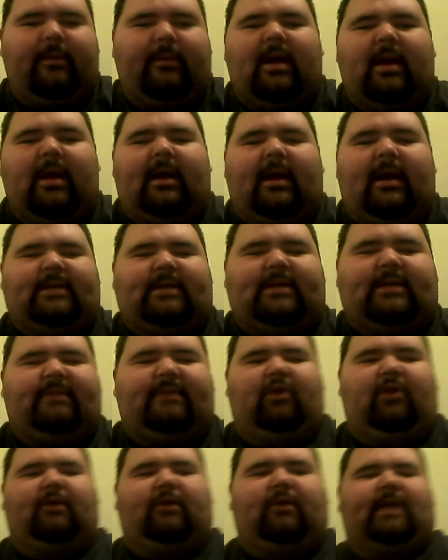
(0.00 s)
And he's even
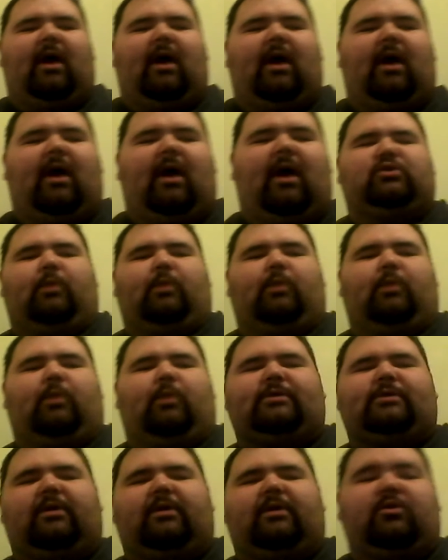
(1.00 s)
got the Arnold
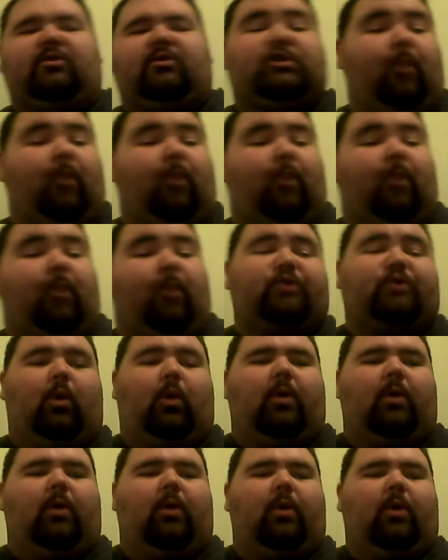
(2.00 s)
Schwarzenegger Sports
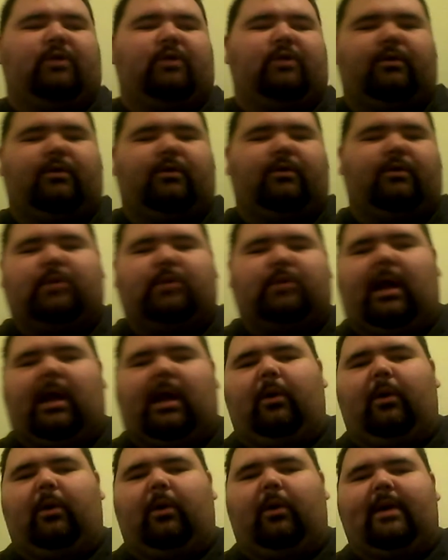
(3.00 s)
Awards now as well,
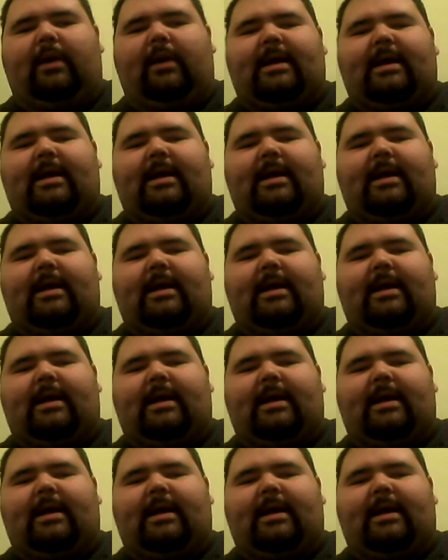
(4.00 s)
where he